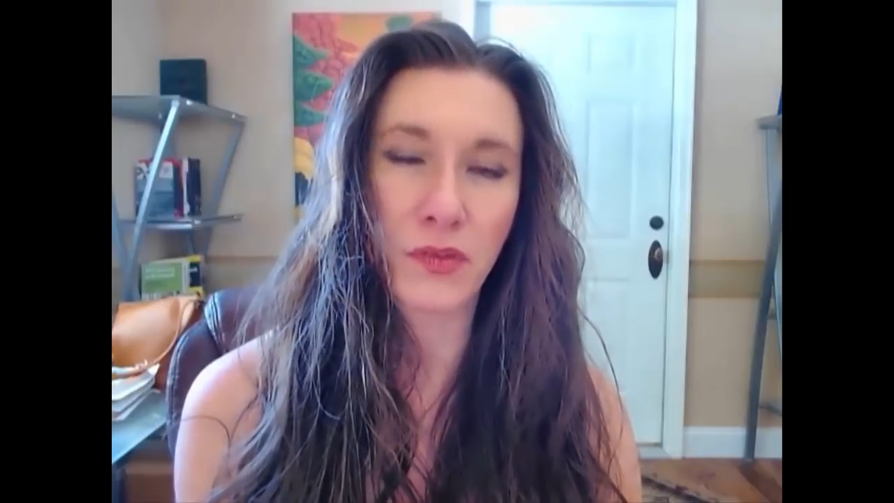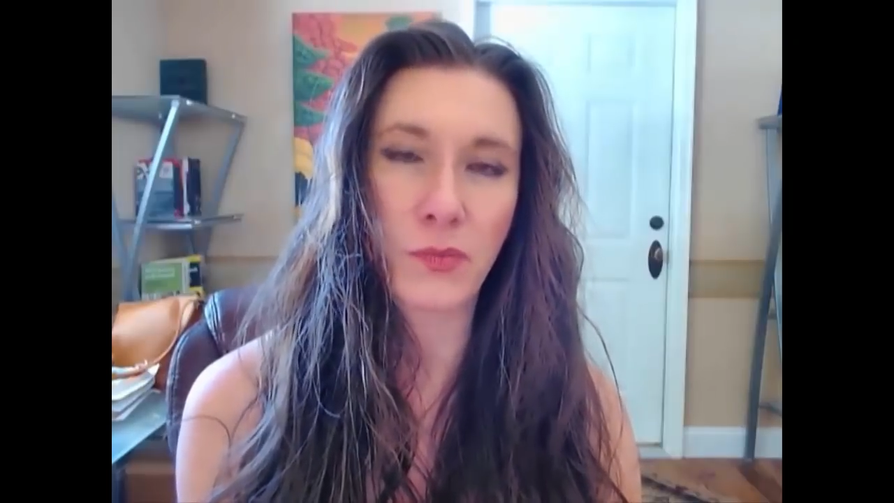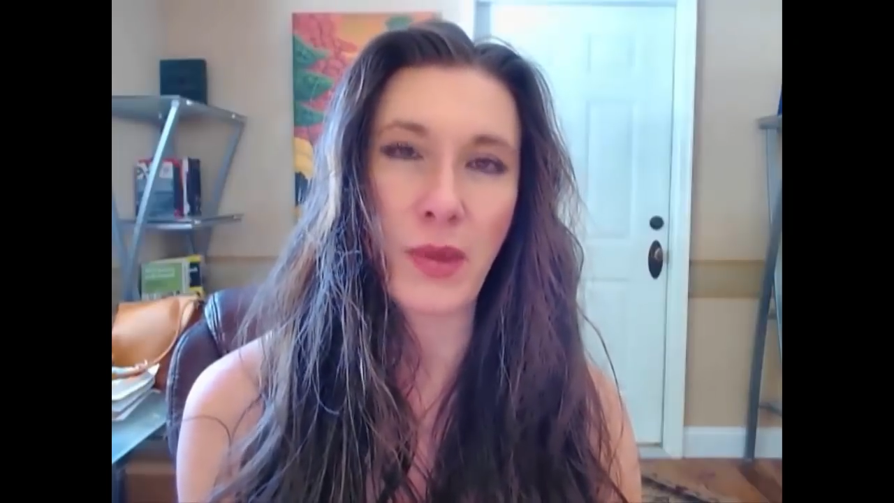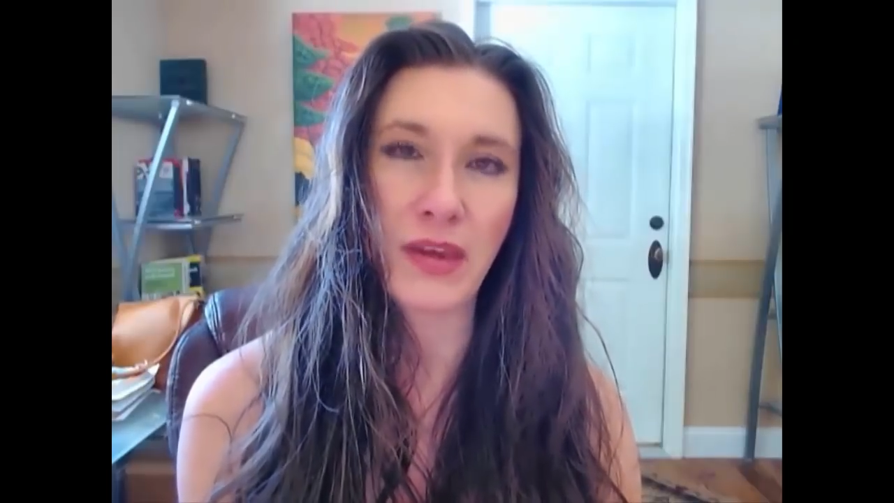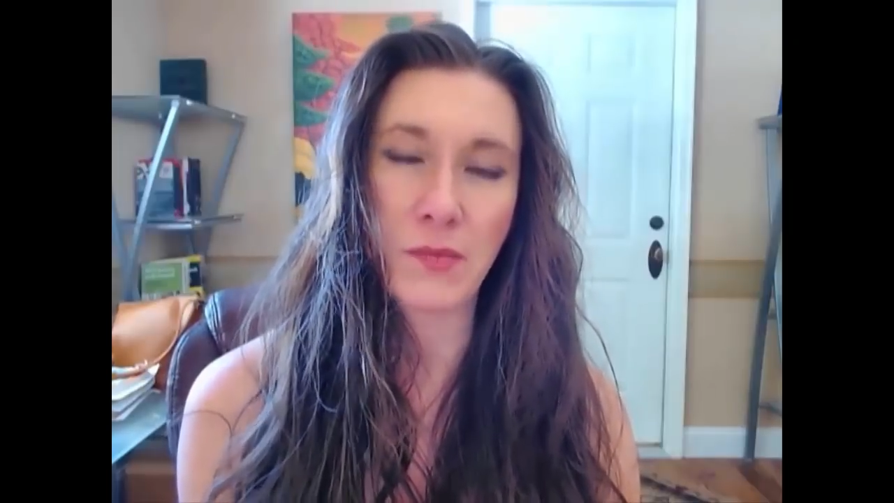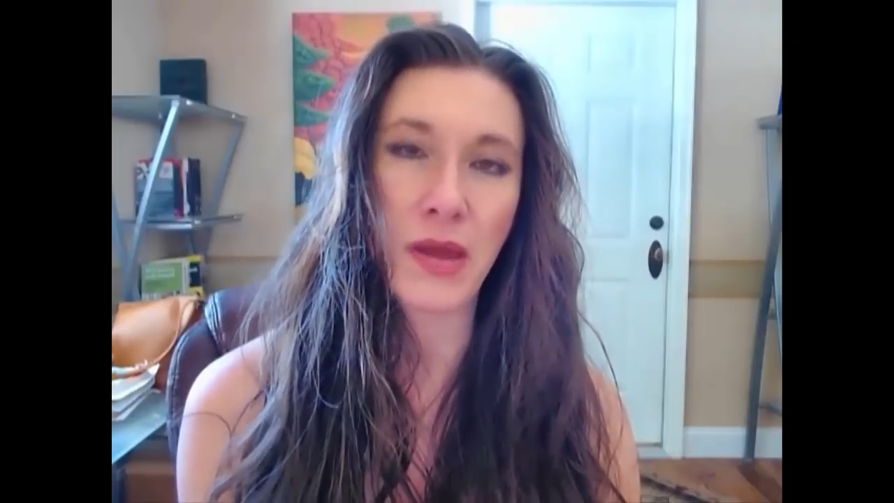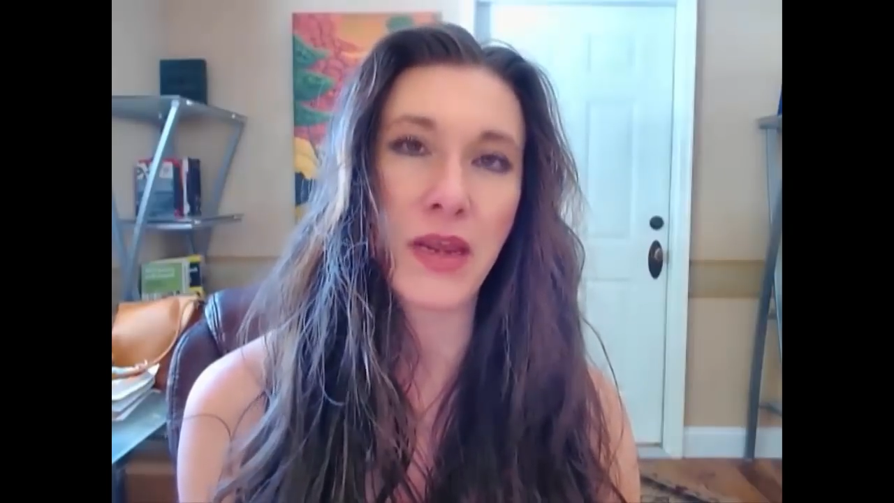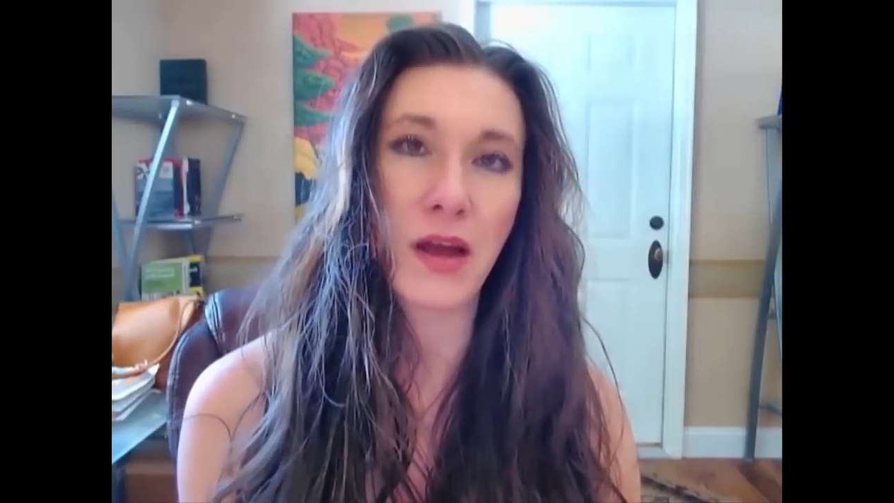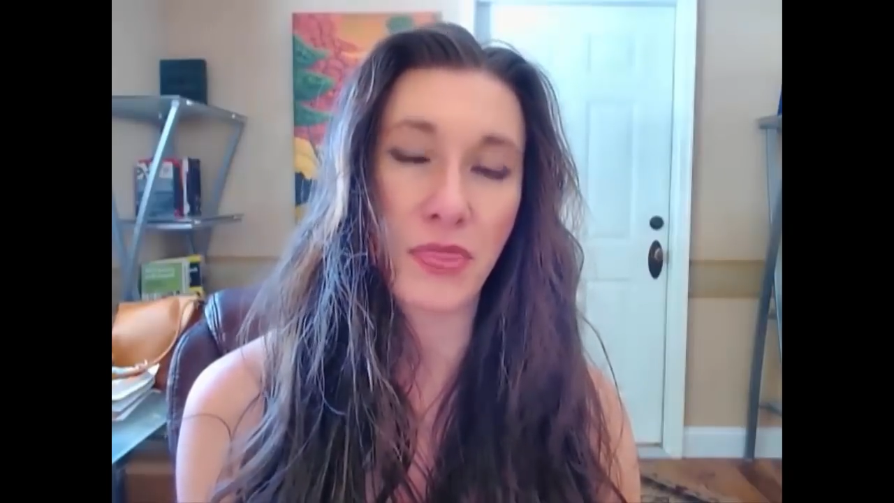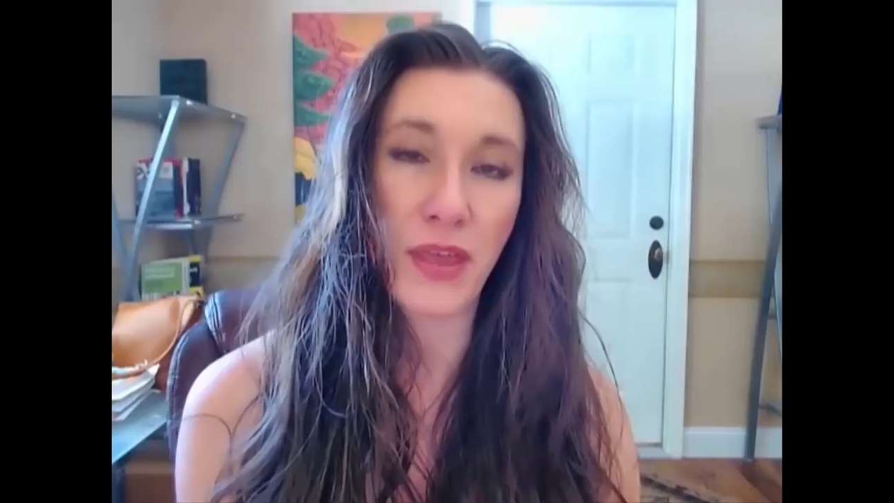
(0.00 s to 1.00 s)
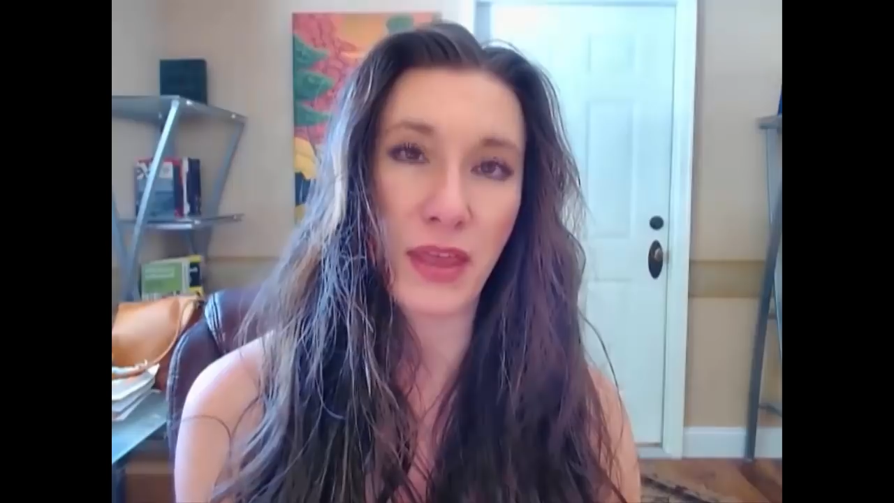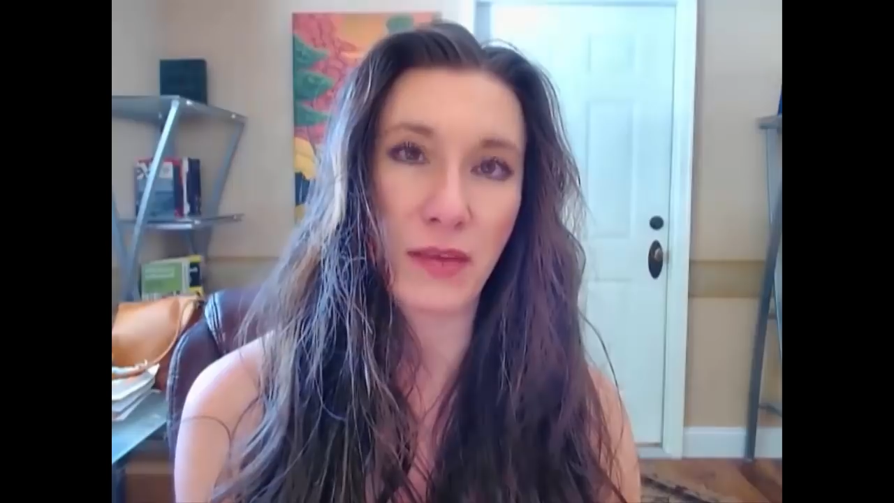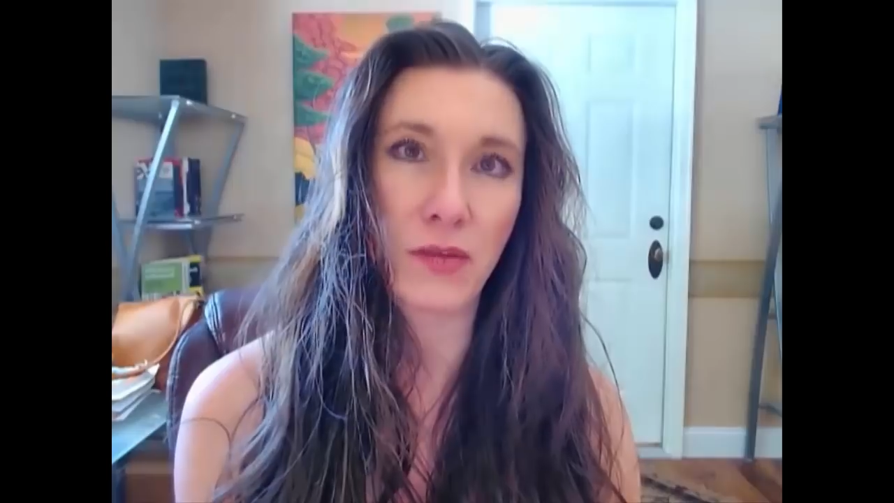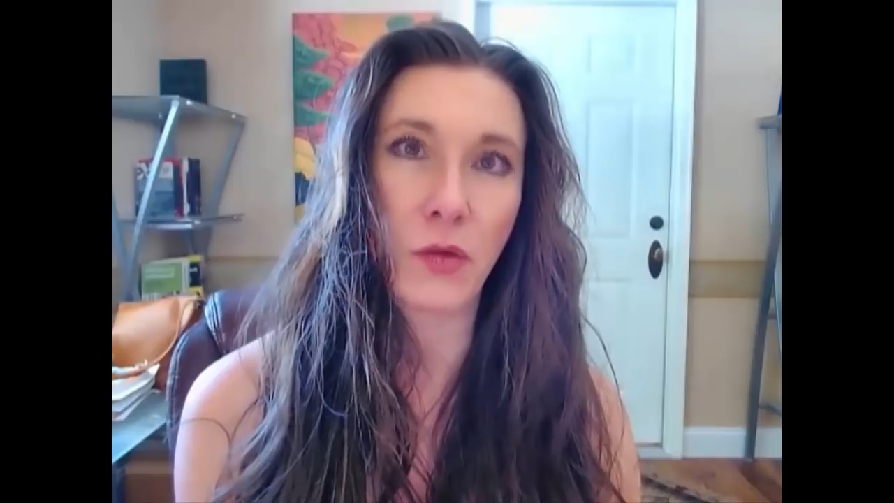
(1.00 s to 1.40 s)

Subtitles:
on things.